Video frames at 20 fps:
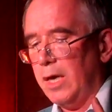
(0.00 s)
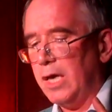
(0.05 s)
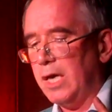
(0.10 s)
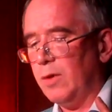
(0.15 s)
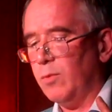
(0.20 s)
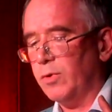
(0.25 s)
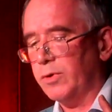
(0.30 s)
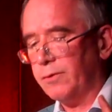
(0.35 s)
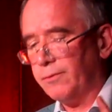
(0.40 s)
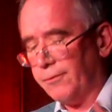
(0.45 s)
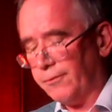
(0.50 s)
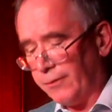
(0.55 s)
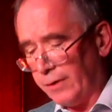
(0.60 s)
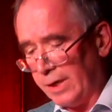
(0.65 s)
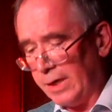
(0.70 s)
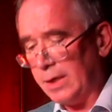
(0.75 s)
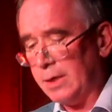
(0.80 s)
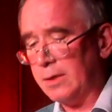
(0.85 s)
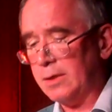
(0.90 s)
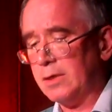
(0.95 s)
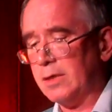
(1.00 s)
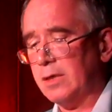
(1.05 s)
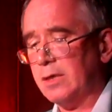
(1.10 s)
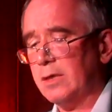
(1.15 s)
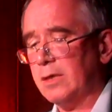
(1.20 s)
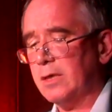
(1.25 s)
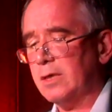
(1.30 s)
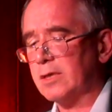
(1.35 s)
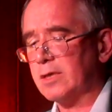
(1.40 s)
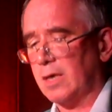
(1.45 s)
He would find
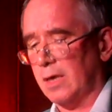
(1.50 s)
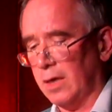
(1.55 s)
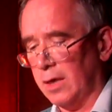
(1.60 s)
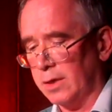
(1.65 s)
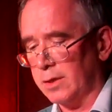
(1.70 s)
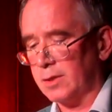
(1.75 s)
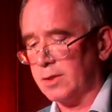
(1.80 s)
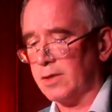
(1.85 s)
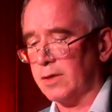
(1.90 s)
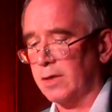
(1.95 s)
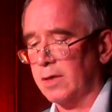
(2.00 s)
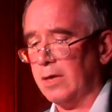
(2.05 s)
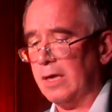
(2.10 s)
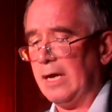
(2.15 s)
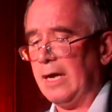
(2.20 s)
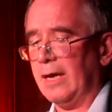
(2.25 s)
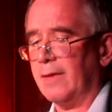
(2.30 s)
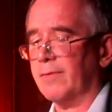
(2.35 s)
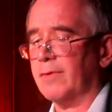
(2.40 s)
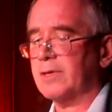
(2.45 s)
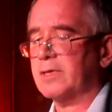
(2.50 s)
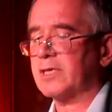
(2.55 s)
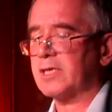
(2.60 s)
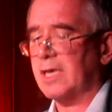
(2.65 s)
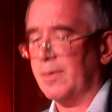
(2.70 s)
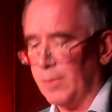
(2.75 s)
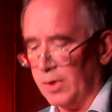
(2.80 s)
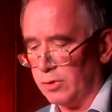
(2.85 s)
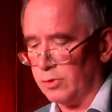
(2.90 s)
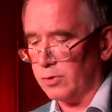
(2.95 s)
his answer at the
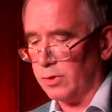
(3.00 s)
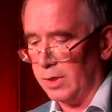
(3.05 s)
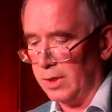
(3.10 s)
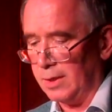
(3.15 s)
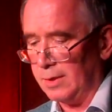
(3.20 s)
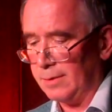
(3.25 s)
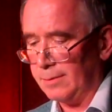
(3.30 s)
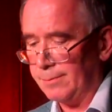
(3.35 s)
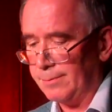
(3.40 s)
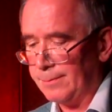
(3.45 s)
cemetery.